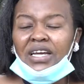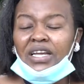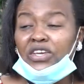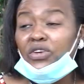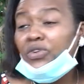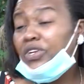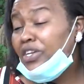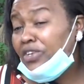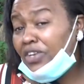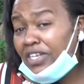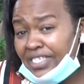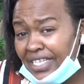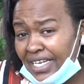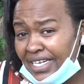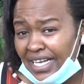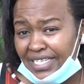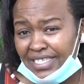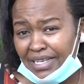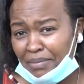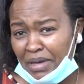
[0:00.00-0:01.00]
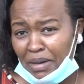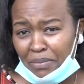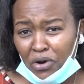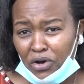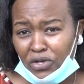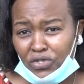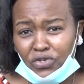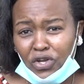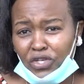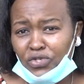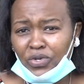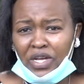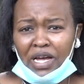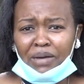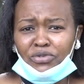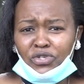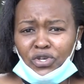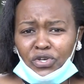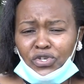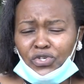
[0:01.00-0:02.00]
You did not send us a memo not to
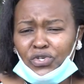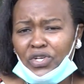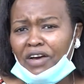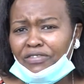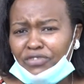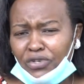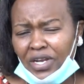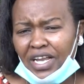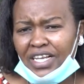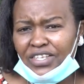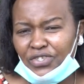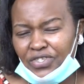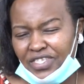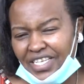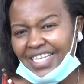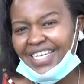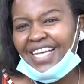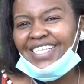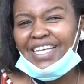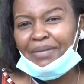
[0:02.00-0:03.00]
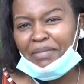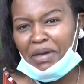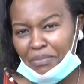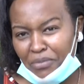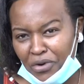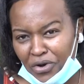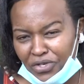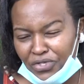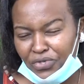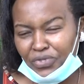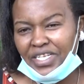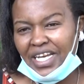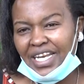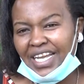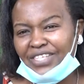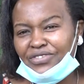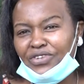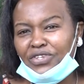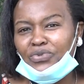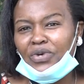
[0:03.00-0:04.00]
come to you. You should have told us, send us a memo to tell
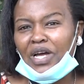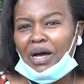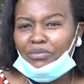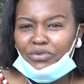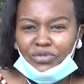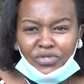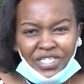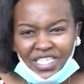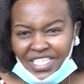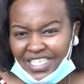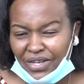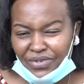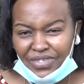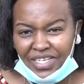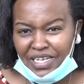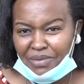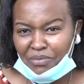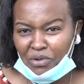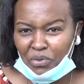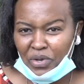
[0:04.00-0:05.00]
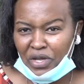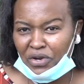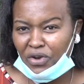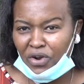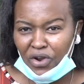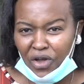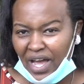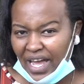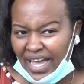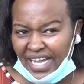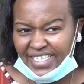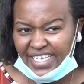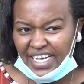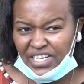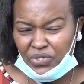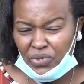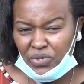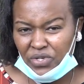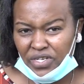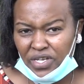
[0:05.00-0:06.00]
us not to come to this house anymore. We are no longer
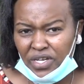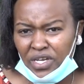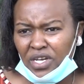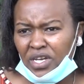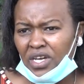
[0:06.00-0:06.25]
entitled.